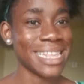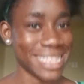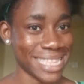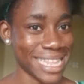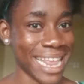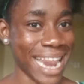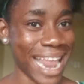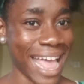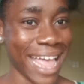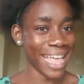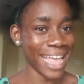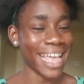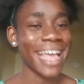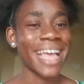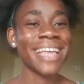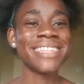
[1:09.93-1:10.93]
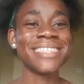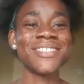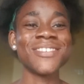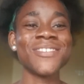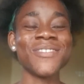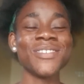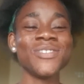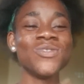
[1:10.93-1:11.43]
It's a lie.
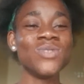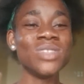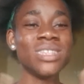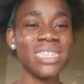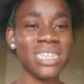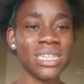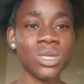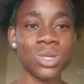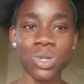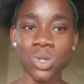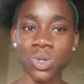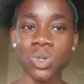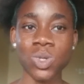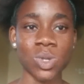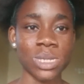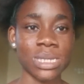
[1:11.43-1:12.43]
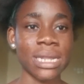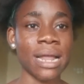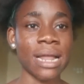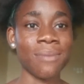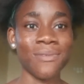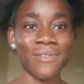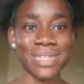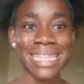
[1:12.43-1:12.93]
So you need to use your
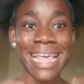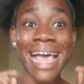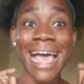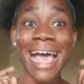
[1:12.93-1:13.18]
syllabus.